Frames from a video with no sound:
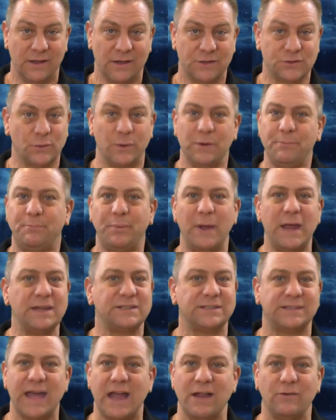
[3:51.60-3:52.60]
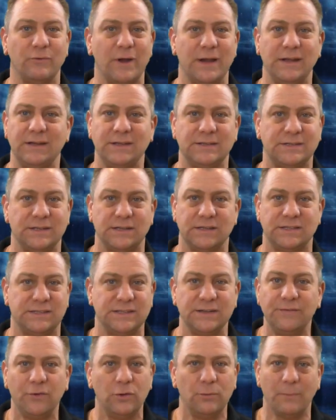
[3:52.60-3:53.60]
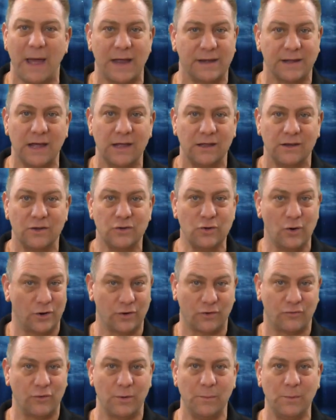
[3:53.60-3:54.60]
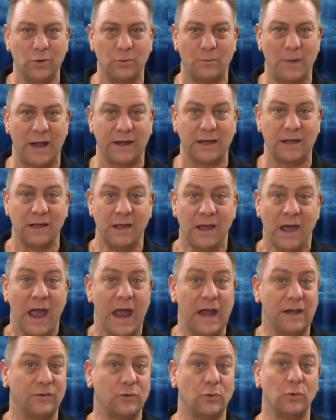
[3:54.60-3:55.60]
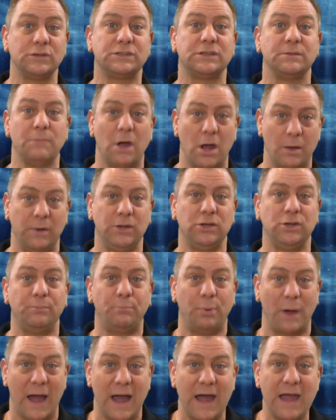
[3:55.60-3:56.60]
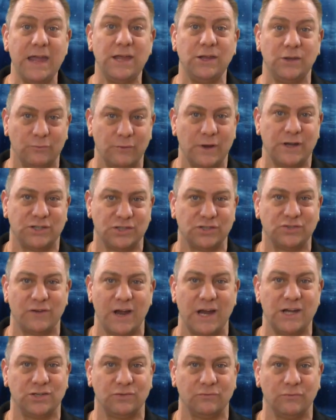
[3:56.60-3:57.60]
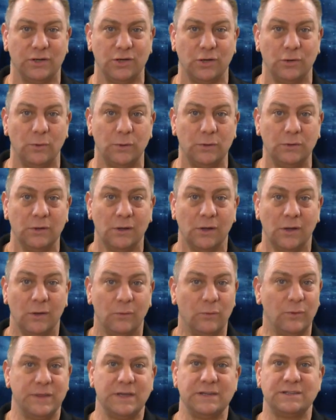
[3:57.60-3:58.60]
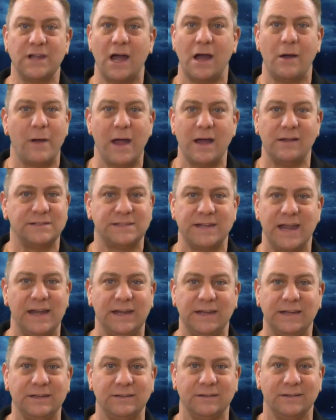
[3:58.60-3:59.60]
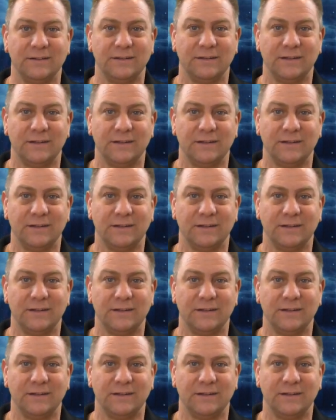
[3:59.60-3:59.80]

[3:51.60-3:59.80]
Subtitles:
So at best that renders it a civil matter, not a criminal matter. And of course the moment you pay your registration renewal, well, there's no outstanding